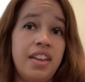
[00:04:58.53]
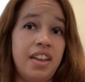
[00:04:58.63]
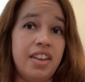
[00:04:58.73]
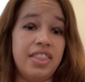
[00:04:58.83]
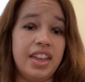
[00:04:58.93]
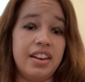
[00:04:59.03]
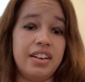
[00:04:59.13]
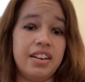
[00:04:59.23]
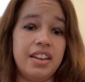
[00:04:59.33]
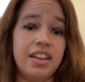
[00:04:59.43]
And
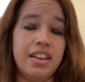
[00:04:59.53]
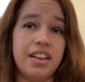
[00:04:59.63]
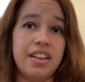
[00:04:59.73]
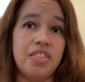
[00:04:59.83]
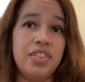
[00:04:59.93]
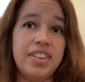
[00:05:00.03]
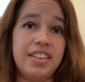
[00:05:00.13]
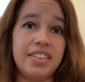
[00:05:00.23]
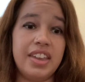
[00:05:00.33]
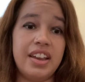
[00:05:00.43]
then a couple
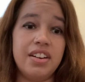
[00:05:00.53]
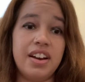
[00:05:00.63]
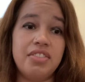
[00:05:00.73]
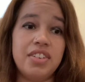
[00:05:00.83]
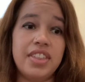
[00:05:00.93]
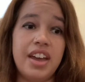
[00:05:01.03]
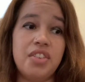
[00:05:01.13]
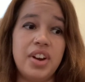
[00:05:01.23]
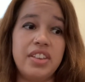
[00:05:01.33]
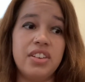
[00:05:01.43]
days later after
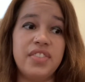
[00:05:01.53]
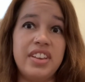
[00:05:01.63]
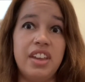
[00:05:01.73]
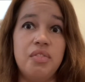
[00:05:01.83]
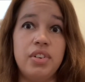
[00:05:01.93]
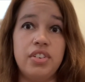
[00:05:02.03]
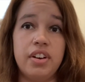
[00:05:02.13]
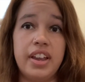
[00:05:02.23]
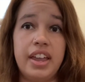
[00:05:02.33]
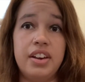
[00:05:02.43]
that, when I took my temperature
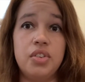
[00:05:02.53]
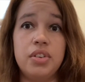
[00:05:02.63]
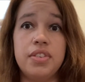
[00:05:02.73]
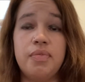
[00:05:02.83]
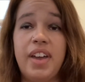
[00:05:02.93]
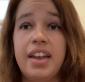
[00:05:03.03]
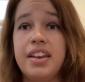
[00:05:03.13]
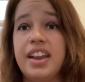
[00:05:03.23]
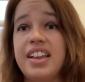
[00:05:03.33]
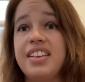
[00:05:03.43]
again, it was back
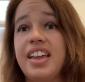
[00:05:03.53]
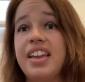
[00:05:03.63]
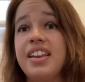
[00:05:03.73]
at 98